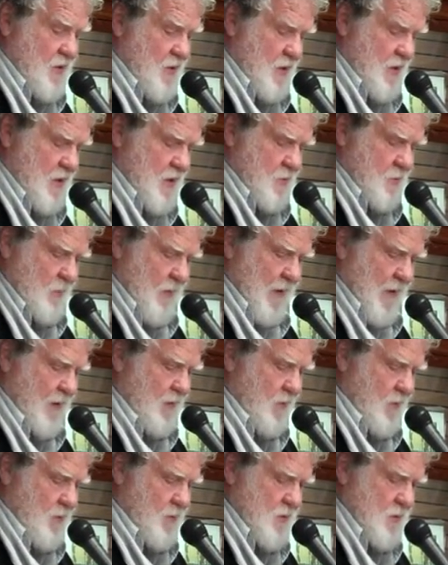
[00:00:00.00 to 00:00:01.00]
Just
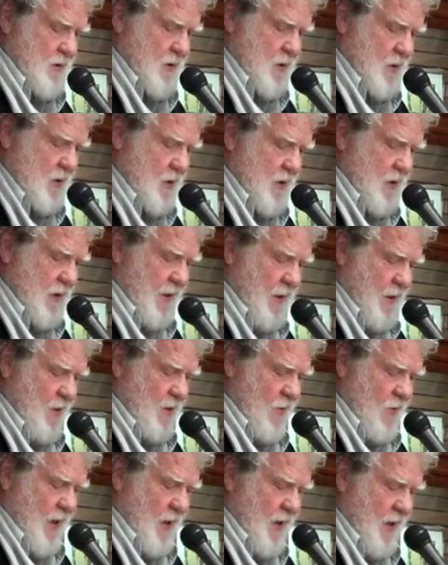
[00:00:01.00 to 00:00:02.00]
back from seeing
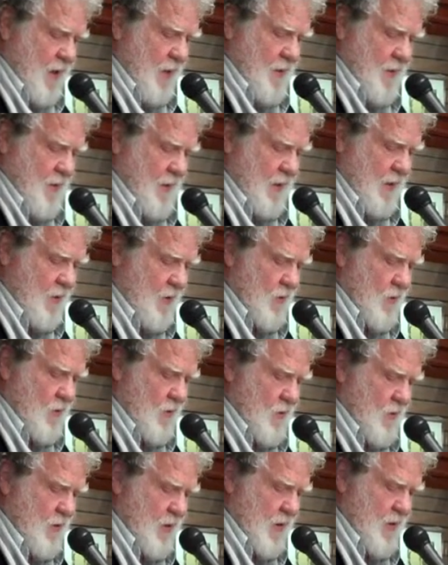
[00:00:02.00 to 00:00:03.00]
Kerouac in a
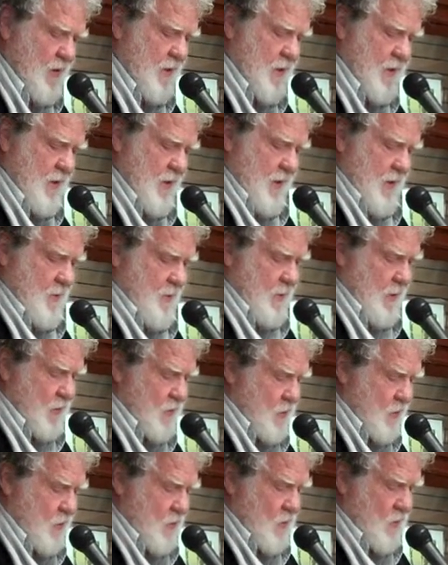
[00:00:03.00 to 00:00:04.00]
hurry.
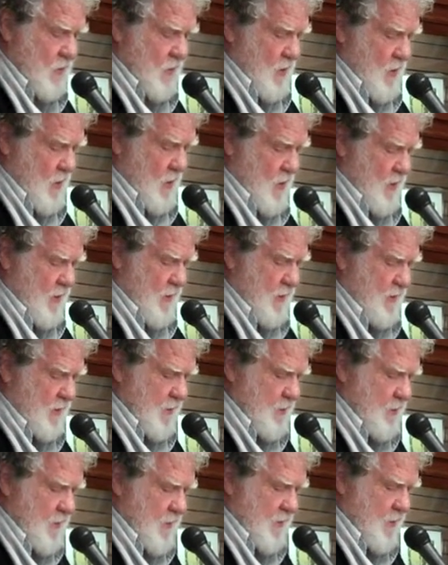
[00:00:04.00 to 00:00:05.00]
Patrol car
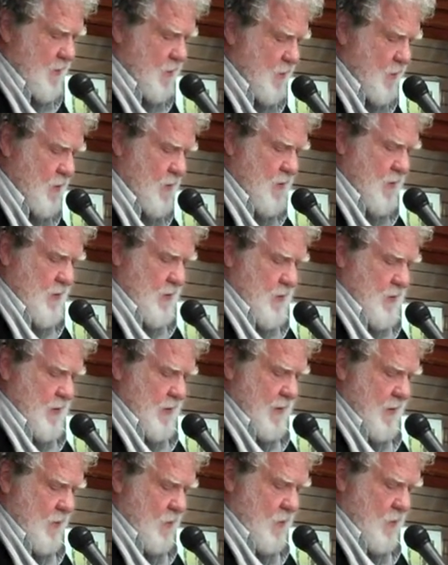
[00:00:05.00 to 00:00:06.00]
in the mirror.
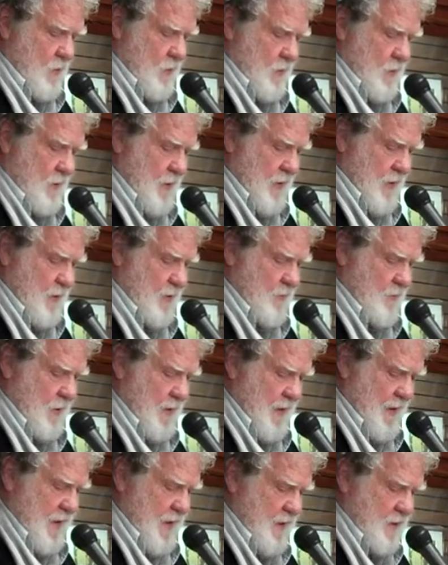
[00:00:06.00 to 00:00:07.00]
The old white and
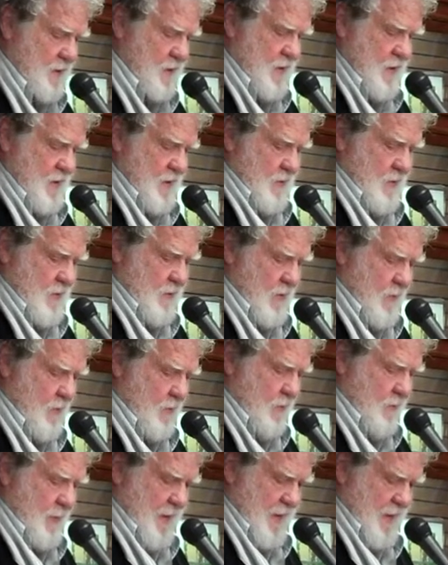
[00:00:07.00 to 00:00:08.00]
blacks
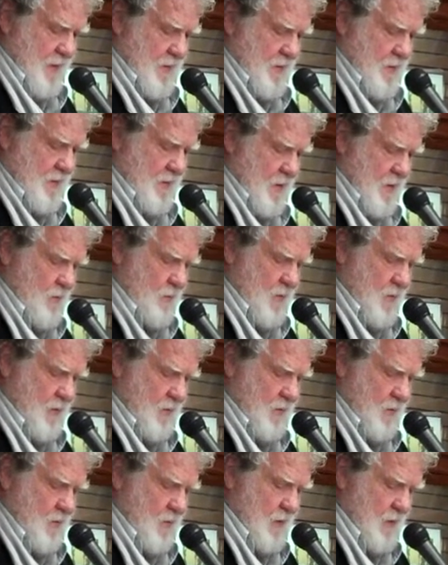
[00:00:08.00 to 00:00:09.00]
drove past
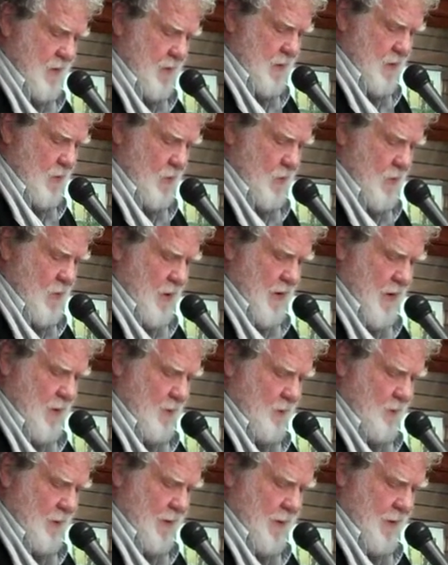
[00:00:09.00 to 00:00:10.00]
someone with little
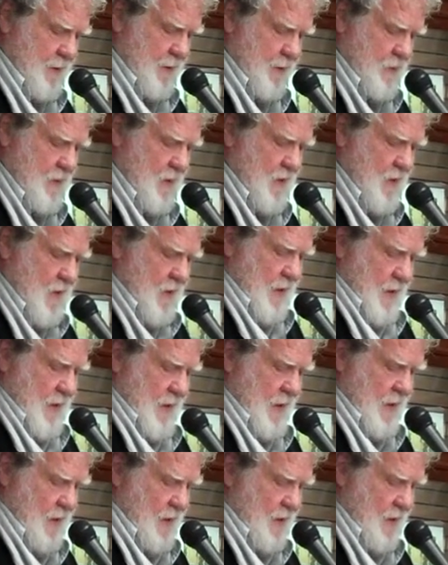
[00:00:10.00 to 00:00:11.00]
white pills
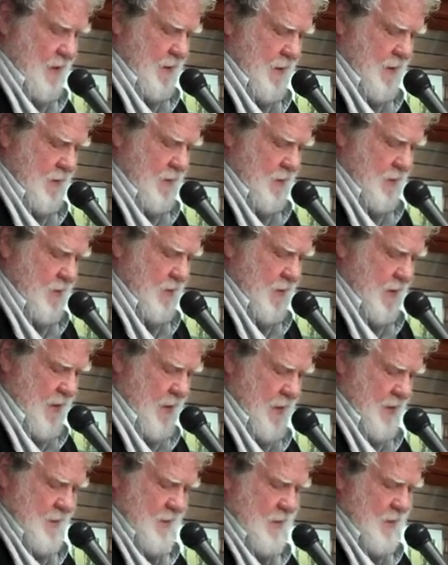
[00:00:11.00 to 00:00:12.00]
heading into
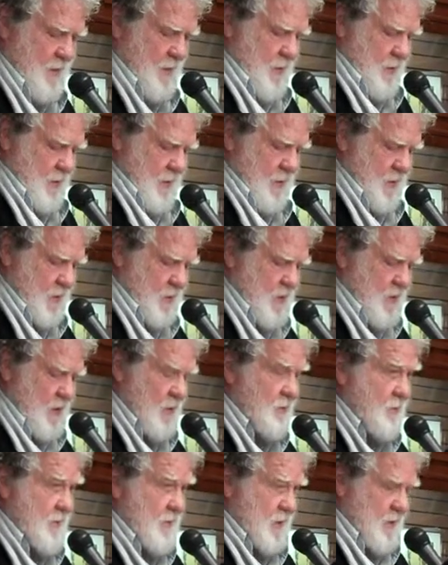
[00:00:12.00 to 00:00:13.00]
town. He
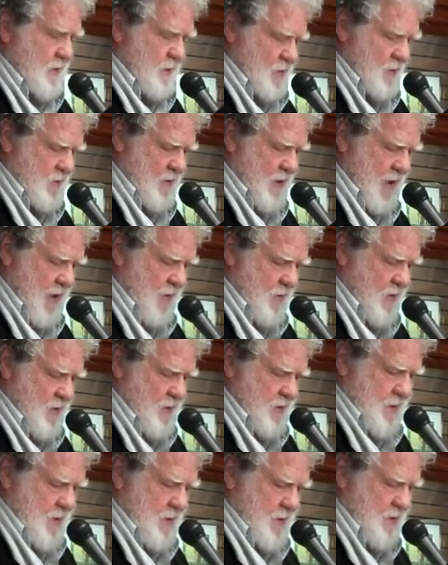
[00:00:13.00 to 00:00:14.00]
jumped in the
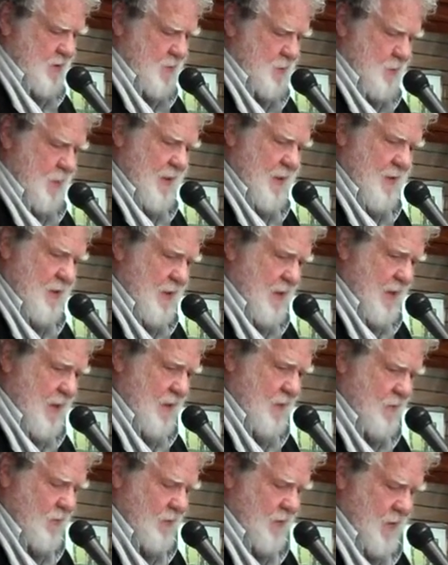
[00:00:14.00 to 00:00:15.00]
driver's seat and spun
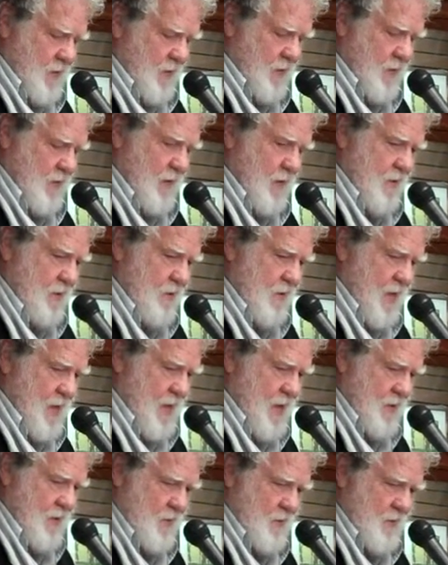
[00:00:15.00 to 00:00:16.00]
that fury
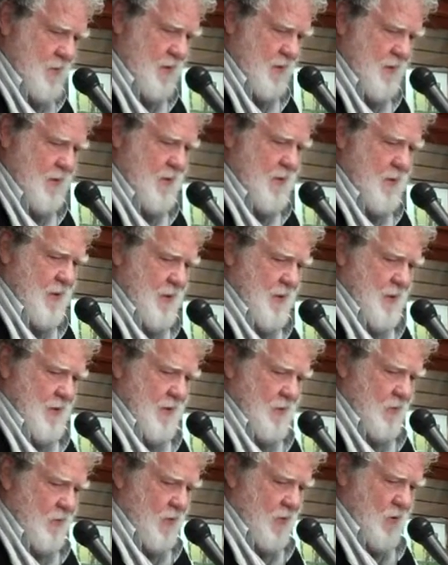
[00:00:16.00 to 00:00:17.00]
around.
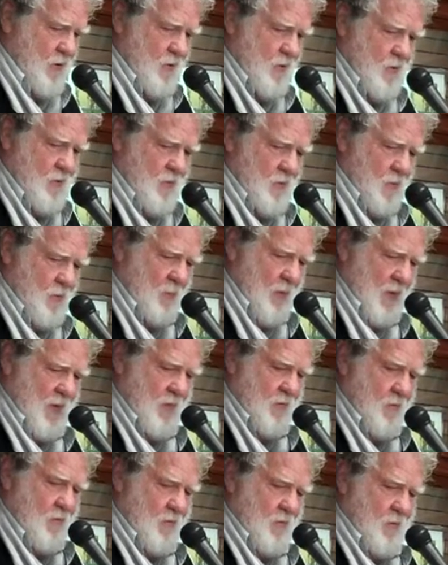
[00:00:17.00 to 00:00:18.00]
The roads were
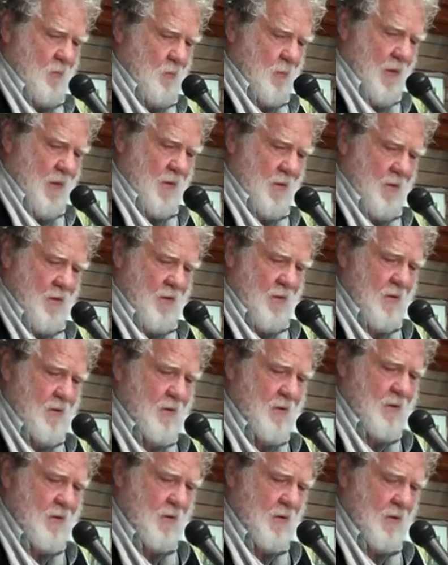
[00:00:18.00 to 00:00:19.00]
paved with powder
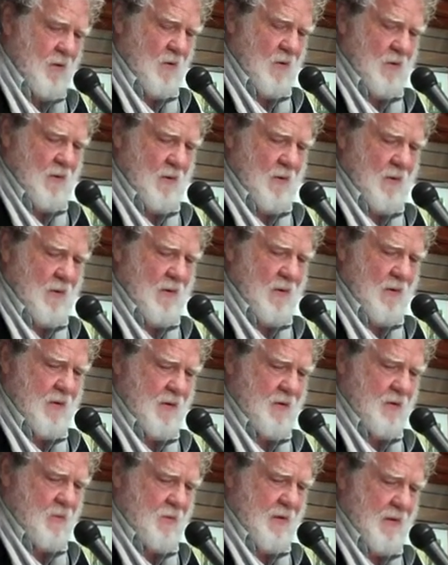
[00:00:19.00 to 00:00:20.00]
all the
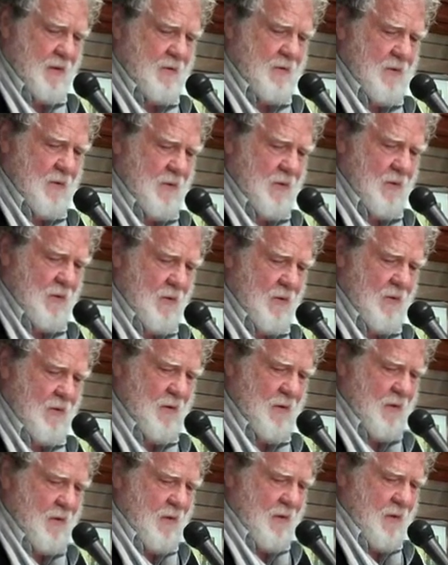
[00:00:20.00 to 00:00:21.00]
way to
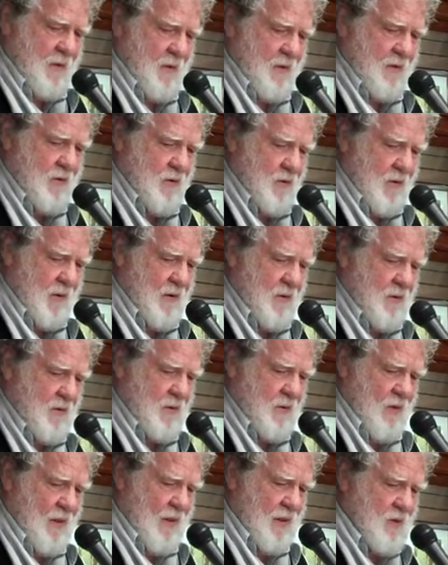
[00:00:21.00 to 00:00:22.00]
Mexico, and train
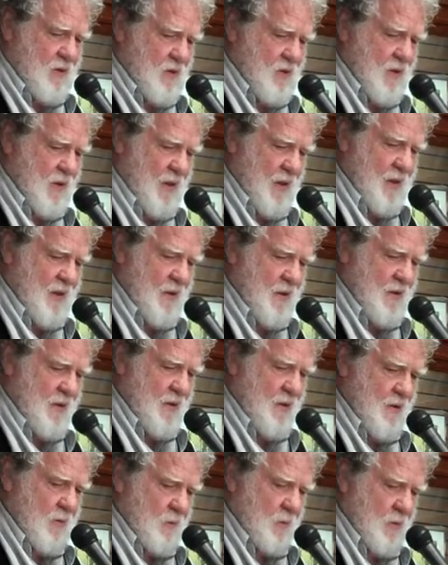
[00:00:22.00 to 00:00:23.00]
tracks
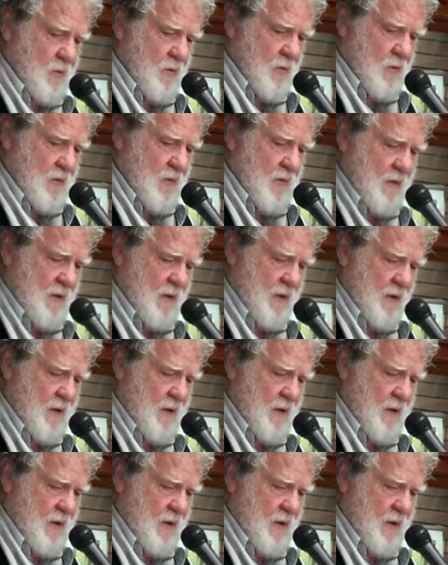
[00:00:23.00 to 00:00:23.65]
shined in the moon.